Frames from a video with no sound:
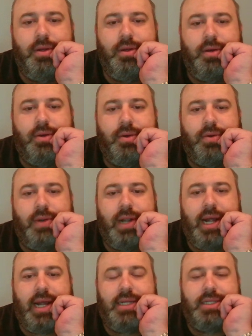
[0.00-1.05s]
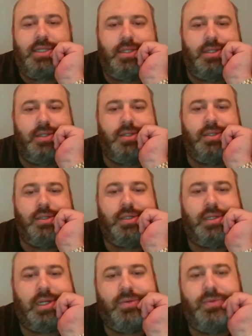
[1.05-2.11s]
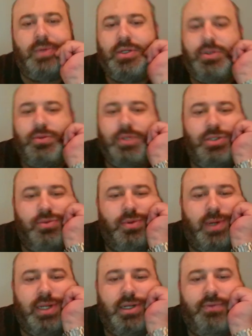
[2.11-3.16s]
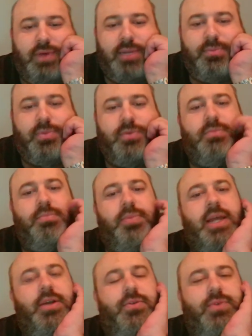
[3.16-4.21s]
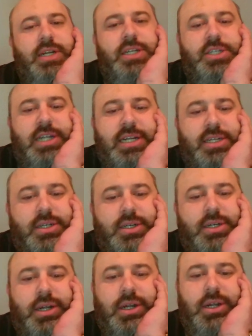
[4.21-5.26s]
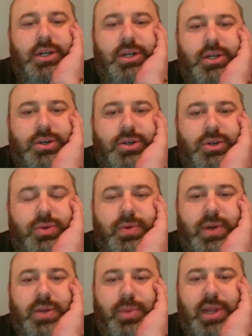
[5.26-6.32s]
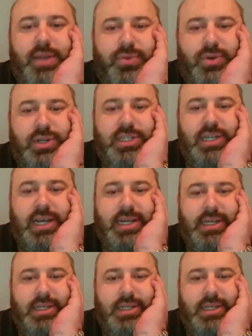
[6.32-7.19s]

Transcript: All right. How do we want to do this? Do we want to play a rook in the center, or do we want to play for an attack?